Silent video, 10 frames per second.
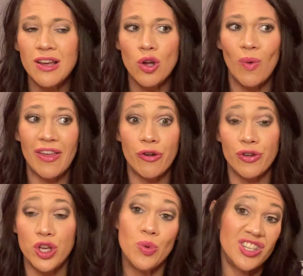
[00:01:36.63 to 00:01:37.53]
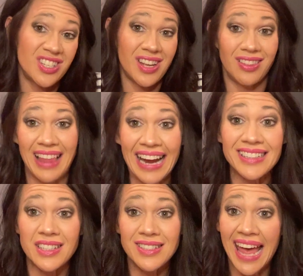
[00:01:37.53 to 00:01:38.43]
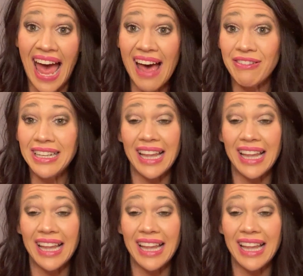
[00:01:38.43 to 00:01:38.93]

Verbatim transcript: whether you just elect to have it,